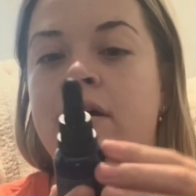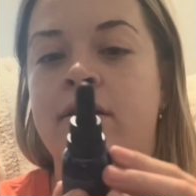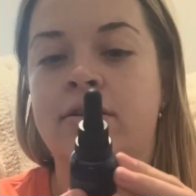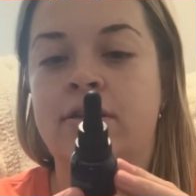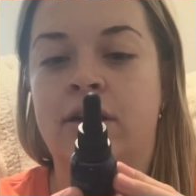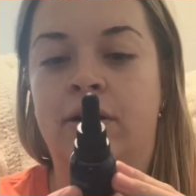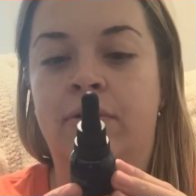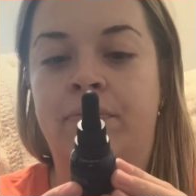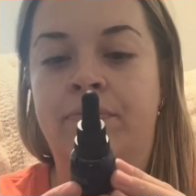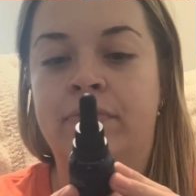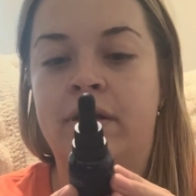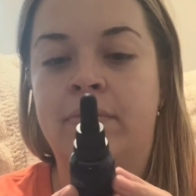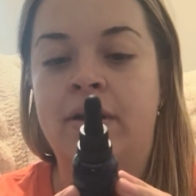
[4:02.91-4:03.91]
So
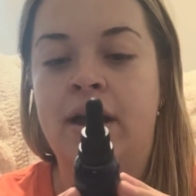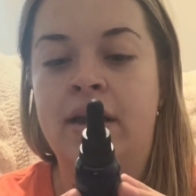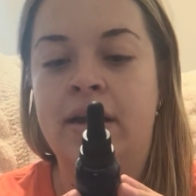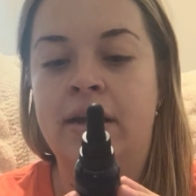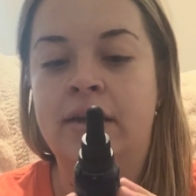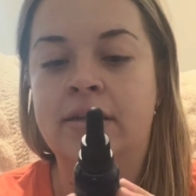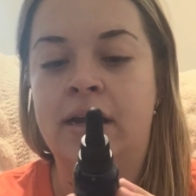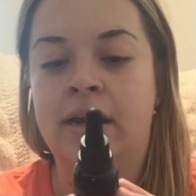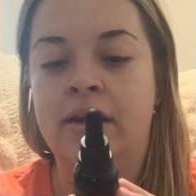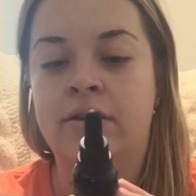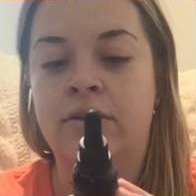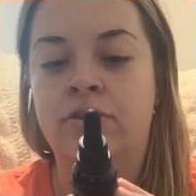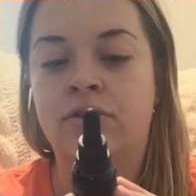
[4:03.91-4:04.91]
I'm kind of excited
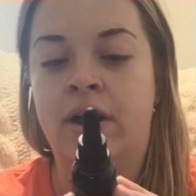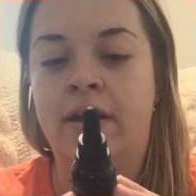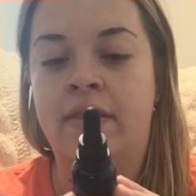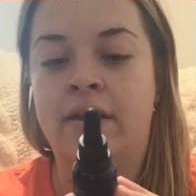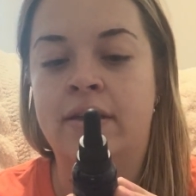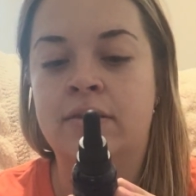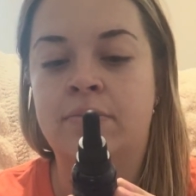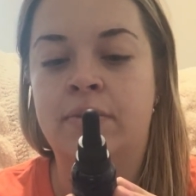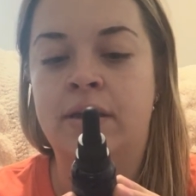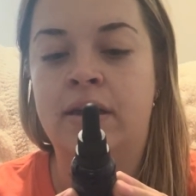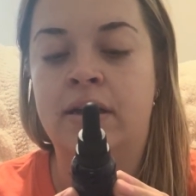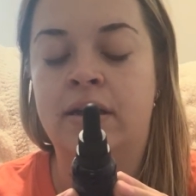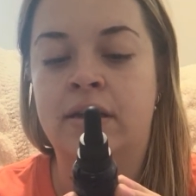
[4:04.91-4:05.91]
to try this
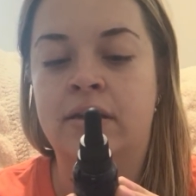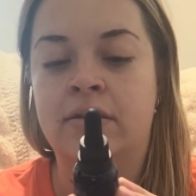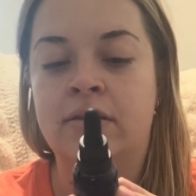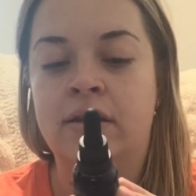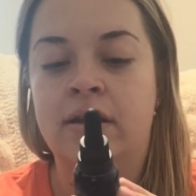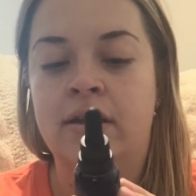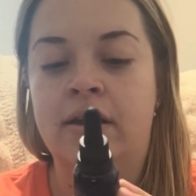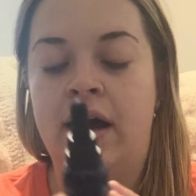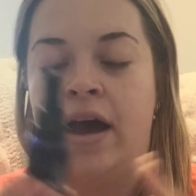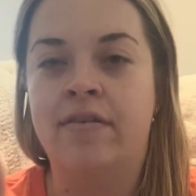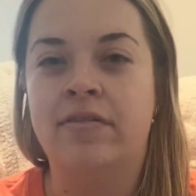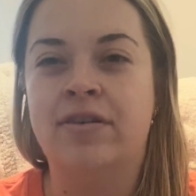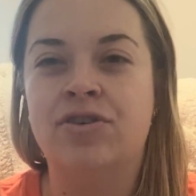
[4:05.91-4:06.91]
because I
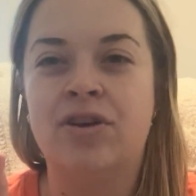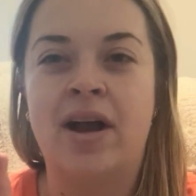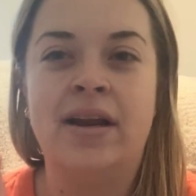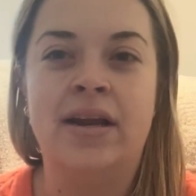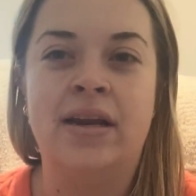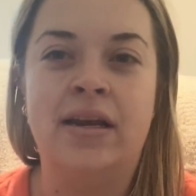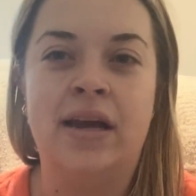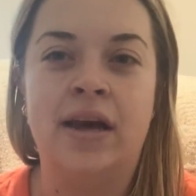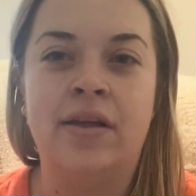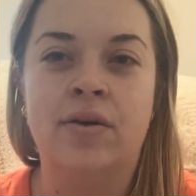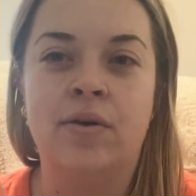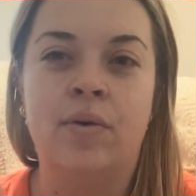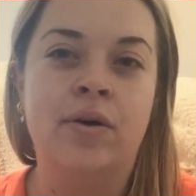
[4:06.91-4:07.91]
haven't tried any
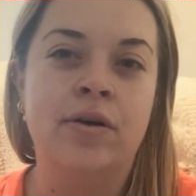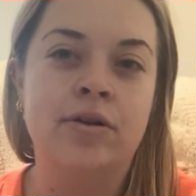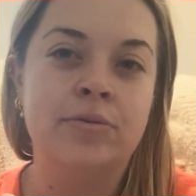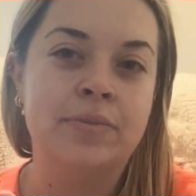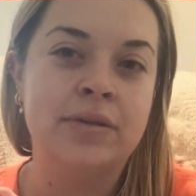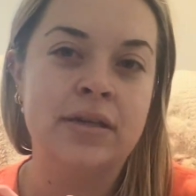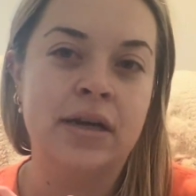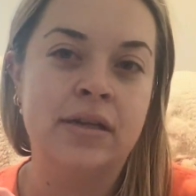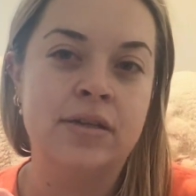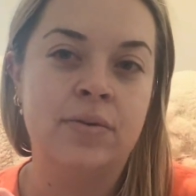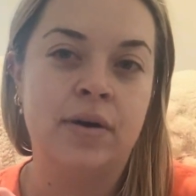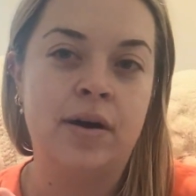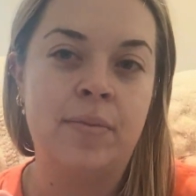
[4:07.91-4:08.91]
other oils besides the
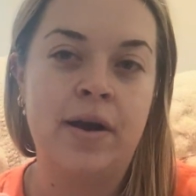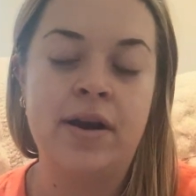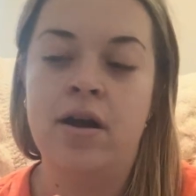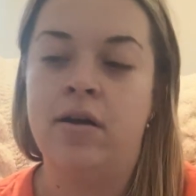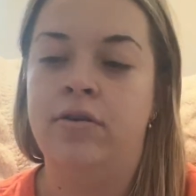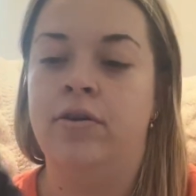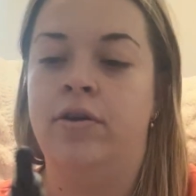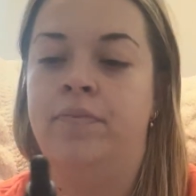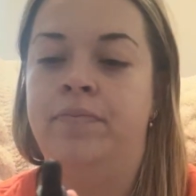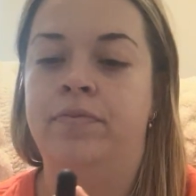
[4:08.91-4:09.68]
one at my doctor.